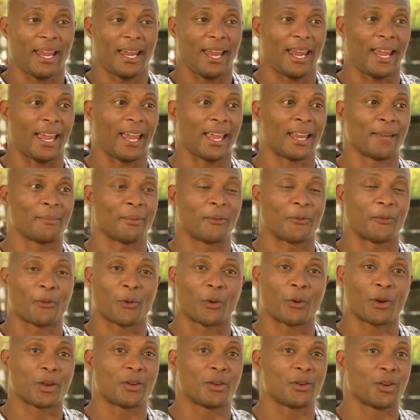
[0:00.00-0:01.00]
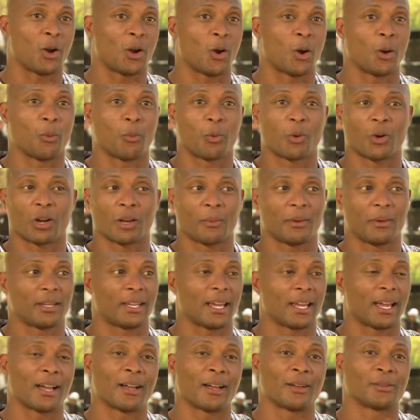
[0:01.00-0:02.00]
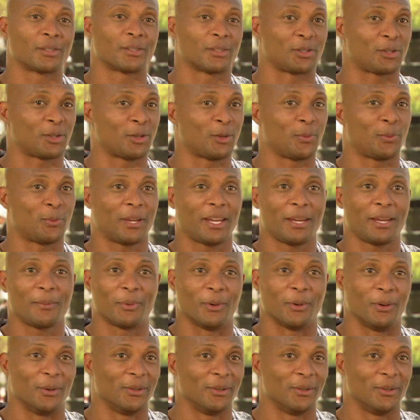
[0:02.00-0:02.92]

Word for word: and before you know it, we're going to be down to two people,